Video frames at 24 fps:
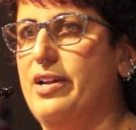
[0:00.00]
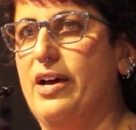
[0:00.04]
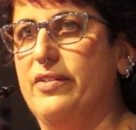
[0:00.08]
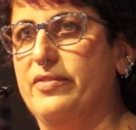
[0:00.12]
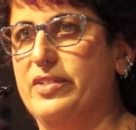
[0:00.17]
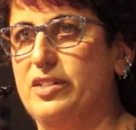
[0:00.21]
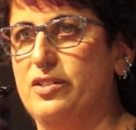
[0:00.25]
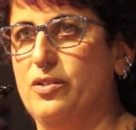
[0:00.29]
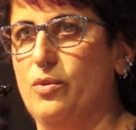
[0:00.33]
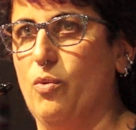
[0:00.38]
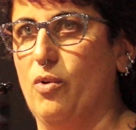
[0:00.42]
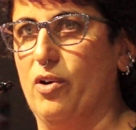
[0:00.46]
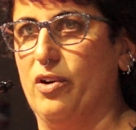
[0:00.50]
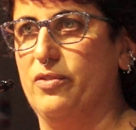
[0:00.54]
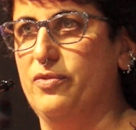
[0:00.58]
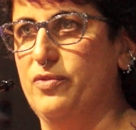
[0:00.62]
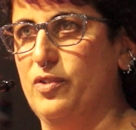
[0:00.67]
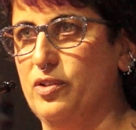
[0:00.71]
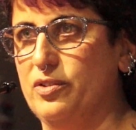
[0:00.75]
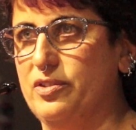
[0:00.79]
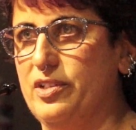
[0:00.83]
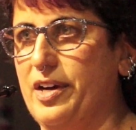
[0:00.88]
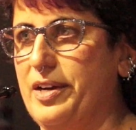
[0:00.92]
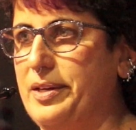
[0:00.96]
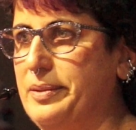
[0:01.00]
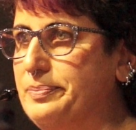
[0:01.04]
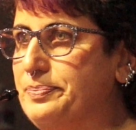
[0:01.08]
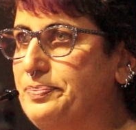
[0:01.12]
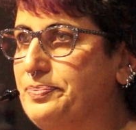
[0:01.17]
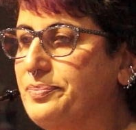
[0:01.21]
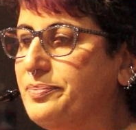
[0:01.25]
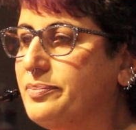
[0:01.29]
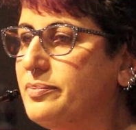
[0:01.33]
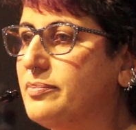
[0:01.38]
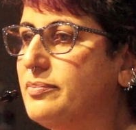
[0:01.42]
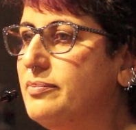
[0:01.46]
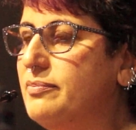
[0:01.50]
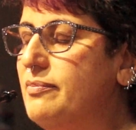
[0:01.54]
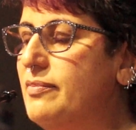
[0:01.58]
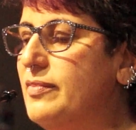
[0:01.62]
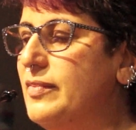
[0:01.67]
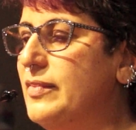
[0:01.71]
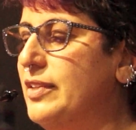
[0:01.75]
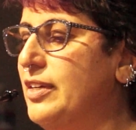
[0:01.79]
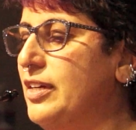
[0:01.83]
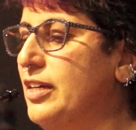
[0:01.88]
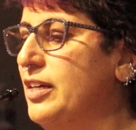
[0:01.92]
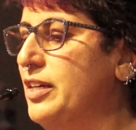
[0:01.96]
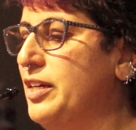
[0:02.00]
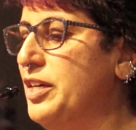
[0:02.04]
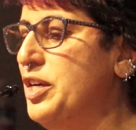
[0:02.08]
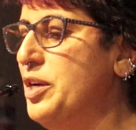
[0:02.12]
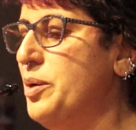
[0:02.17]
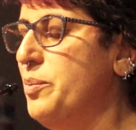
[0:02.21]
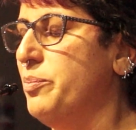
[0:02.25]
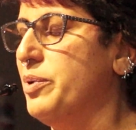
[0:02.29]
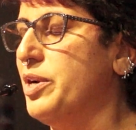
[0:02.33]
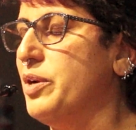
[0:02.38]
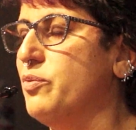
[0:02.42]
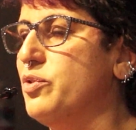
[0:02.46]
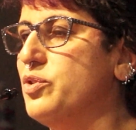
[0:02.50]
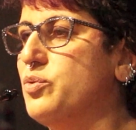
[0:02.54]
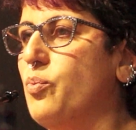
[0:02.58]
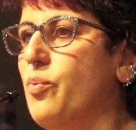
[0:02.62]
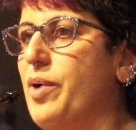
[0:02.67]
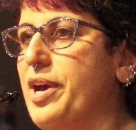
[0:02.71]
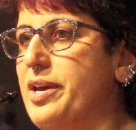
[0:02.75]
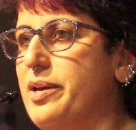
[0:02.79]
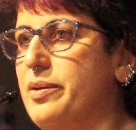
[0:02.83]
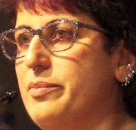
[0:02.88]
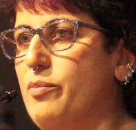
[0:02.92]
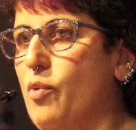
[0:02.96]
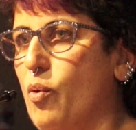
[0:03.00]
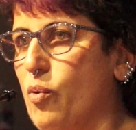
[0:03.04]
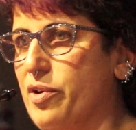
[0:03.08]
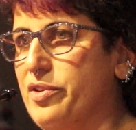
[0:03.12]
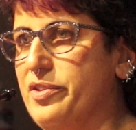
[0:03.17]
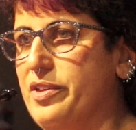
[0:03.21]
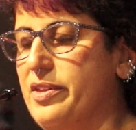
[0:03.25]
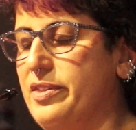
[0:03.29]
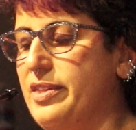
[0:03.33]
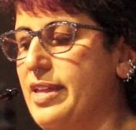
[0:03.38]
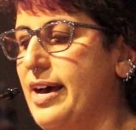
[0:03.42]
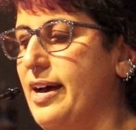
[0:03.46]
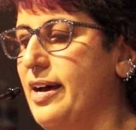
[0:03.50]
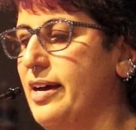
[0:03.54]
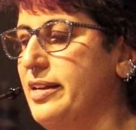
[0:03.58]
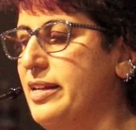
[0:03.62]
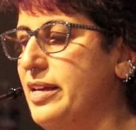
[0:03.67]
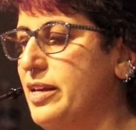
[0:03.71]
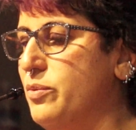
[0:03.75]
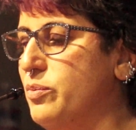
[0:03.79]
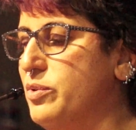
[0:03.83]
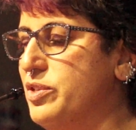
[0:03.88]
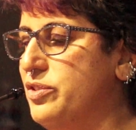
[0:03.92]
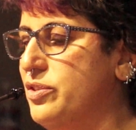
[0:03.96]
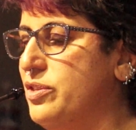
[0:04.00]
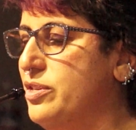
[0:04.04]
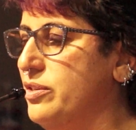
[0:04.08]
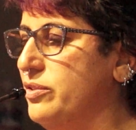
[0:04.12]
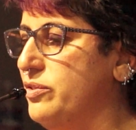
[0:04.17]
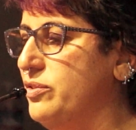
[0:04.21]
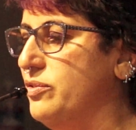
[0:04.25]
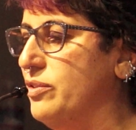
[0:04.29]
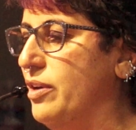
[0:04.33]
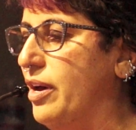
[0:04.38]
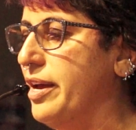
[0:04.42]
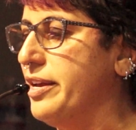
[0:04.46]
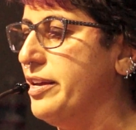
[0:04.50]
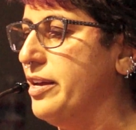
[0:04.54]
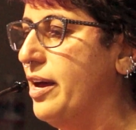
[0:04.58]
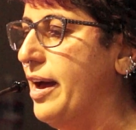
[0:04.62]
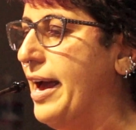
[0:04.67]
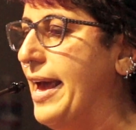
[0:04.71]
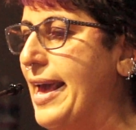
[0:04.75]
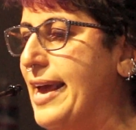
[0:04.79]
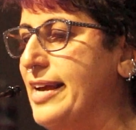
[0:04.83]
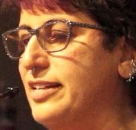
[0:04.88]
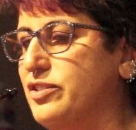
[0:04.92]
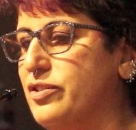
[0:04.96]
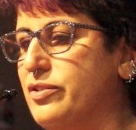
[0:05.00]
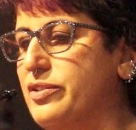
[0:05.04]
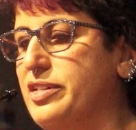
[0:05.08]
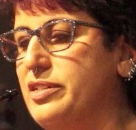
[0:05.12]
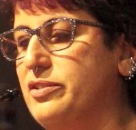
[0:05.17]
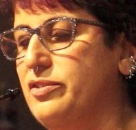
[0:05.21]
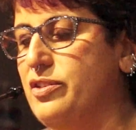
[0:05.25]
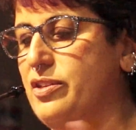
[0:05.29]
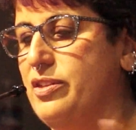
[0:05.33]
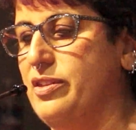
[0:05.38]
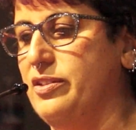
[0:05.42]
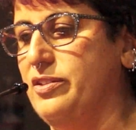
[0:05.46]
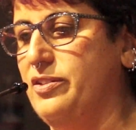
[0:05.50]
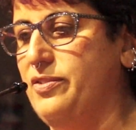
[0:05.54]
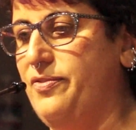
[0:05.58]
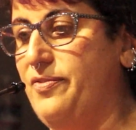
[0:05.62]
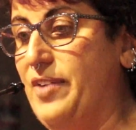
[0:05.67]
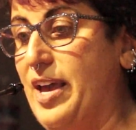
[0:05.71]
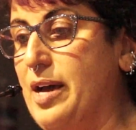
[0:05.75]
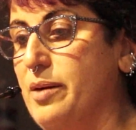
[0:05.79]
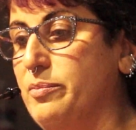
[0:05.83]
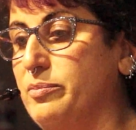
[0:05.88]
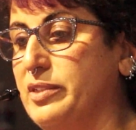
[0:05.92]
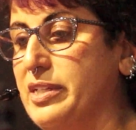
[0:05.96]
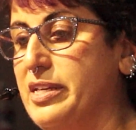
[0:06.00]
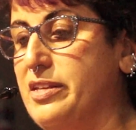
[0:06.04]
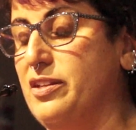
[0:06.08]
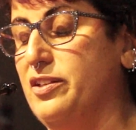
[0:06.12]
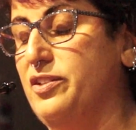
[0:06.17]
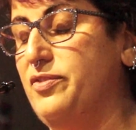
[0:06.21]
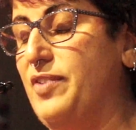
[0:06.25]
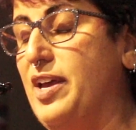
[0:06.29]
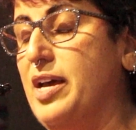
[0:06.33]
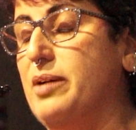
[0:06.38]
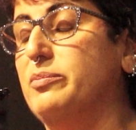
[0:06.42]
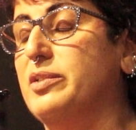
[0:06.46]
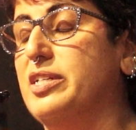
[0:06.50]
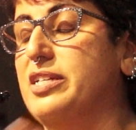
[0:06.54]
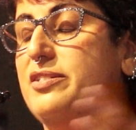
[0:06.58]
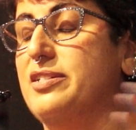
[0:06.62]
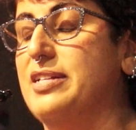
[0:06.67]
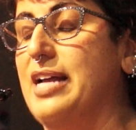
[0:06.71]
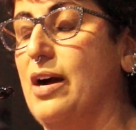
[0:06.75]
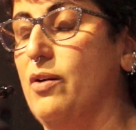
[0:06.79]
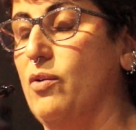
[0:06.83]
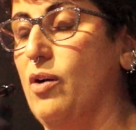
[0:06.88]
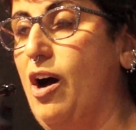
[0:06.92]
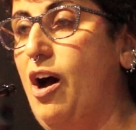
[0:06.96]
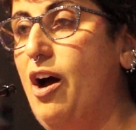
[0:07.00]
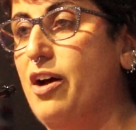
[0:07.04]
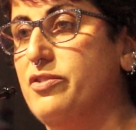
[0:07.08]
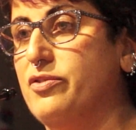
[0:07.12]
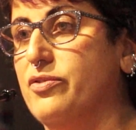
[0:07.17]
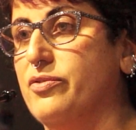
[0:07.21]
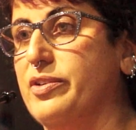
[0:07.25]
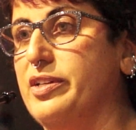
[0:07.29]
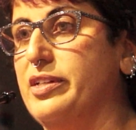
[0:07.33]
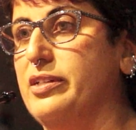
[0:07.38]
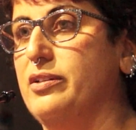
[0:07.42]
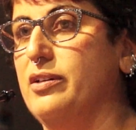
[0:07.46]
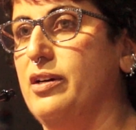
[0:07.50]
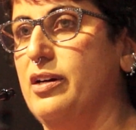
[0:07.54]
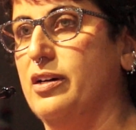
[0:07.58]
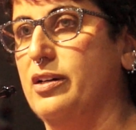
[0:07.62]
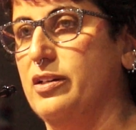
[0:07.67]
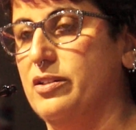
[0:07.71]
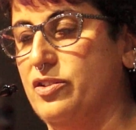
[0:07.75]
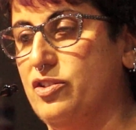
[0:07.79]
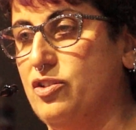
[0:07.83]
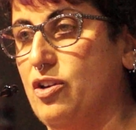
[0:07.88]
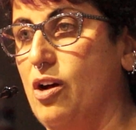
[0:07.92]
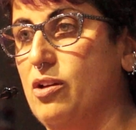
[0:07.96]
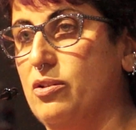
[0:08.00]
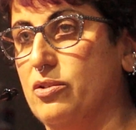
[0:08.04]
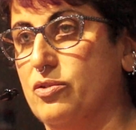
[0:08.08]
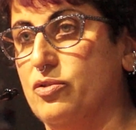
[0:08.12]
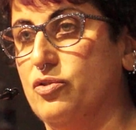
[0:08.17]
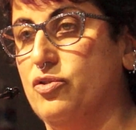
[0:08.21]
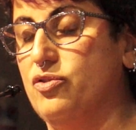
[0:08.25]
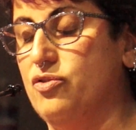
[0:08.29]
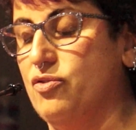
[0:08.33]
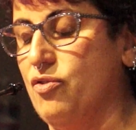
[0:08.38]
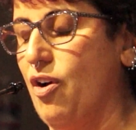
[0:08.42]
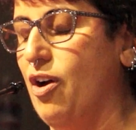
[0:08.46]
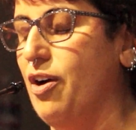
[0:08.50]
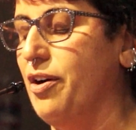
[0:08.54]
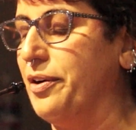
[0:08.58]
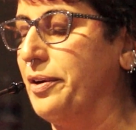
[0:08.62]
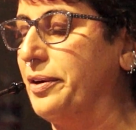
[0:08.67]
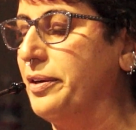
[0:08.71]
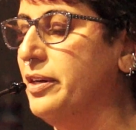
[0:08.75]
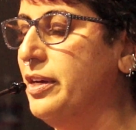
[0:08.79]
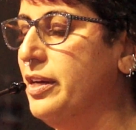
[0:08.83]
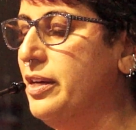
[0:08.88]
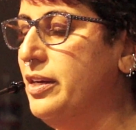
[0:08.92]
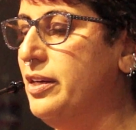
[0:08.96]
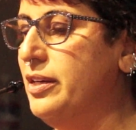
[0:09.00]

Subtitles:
having to work full time. But it was way more than that. It was this, I entered into this family. This family is now 100 scholars strong.